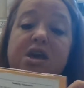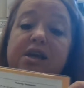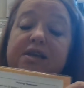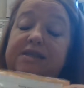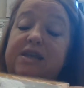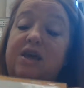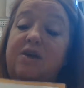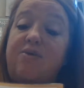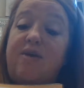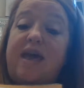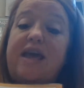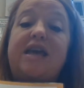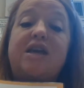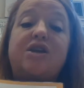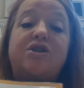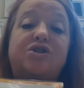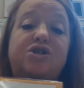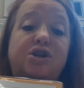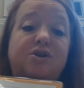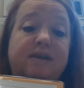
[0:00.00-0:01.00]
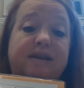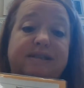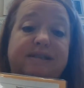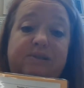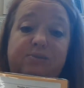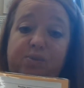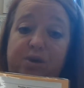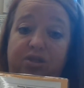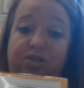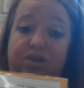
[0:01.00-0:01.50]
So they can do
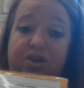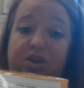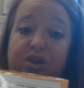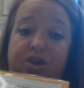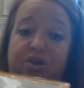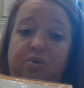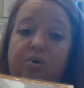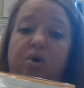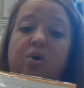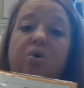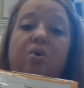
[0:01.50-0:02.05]
this with you,